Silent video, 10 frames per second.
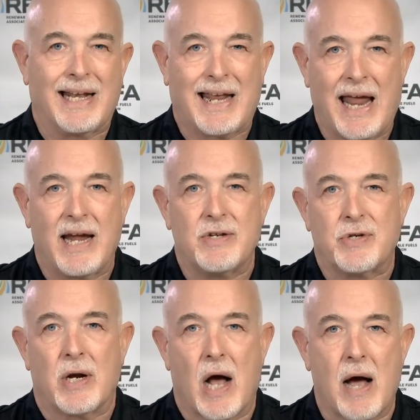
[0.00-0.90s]
engage
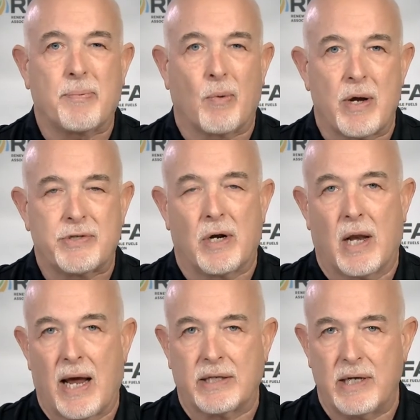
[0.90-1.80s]
in
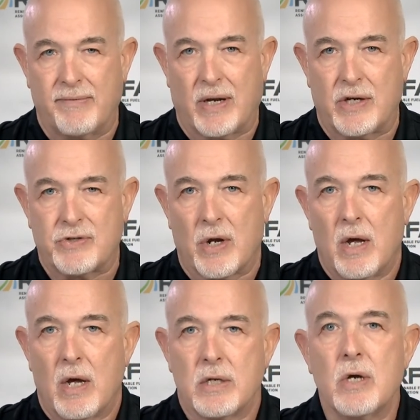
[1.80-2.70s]
operational activities
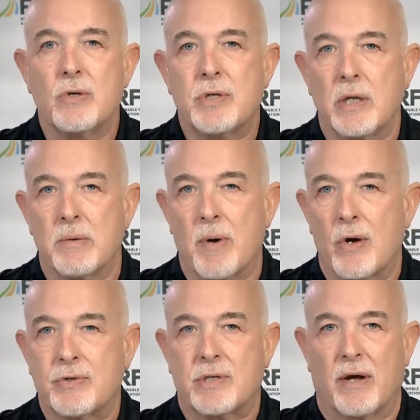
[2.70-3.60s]
using the
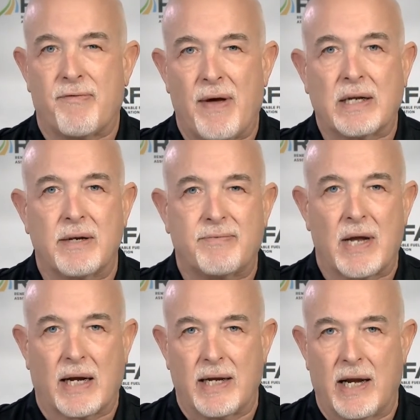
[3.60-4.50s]
most effective
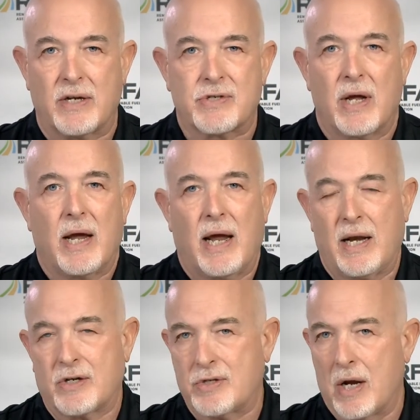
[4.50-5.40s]
techniques
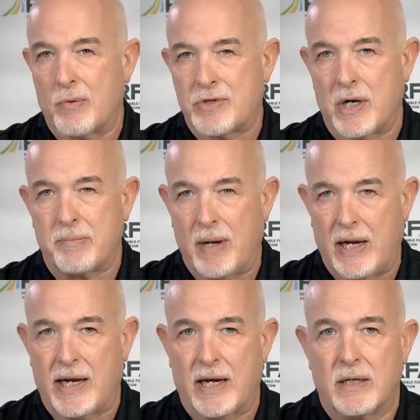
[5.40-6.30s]
and extinguishing
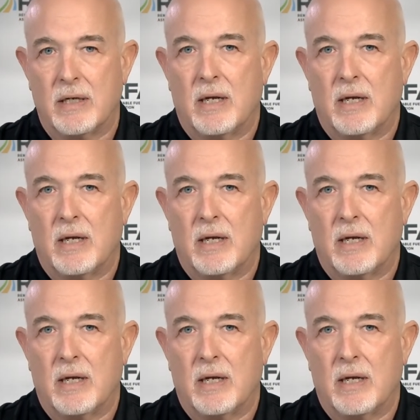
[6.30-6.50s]
media.